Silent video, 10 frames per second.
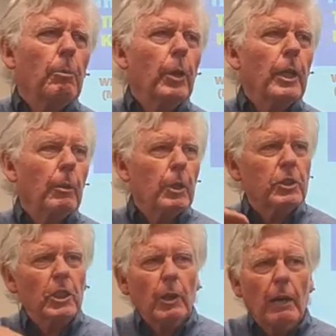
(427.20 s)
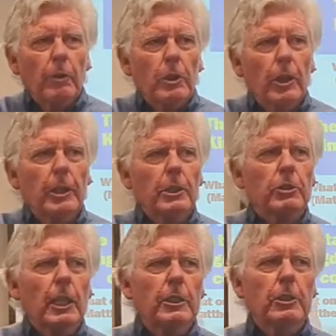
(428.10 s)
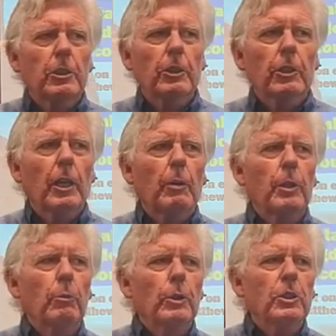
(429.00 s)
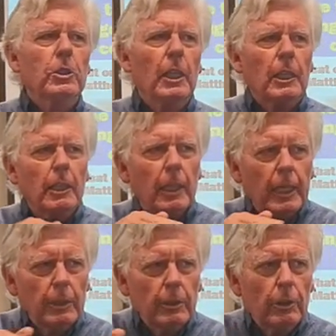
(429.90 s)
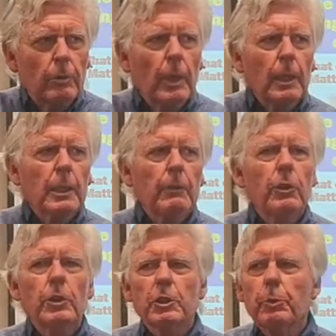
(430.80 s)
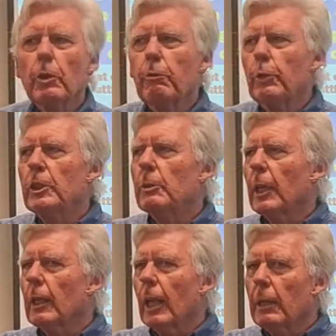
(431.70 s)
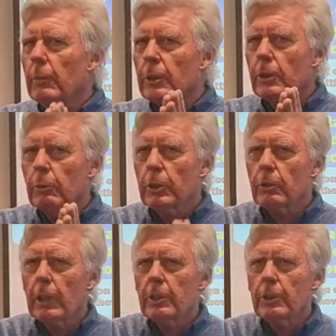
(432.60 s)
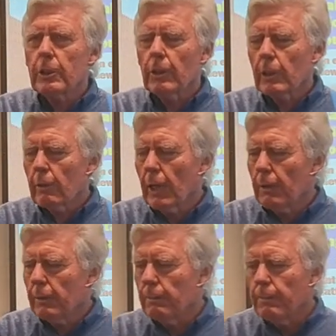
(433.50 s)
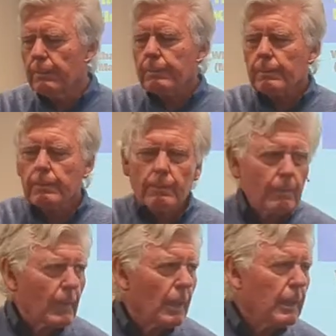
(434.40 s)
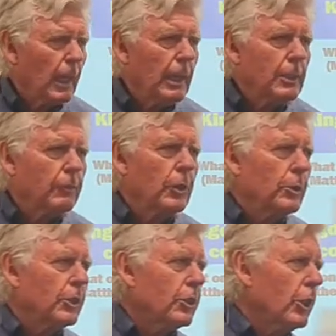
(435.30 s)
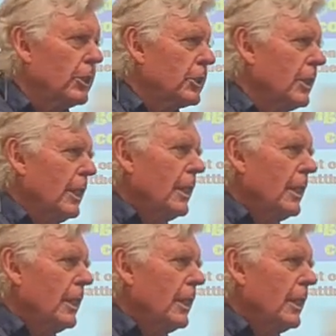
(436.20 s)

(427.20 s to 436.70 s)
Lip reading: But I'm not saying you haven't got any strategy on the ground, but He wants to enlighten you, give you the spirit of wisdom and enlightenment to do strategies on the ground. Okay, that's to you as a church.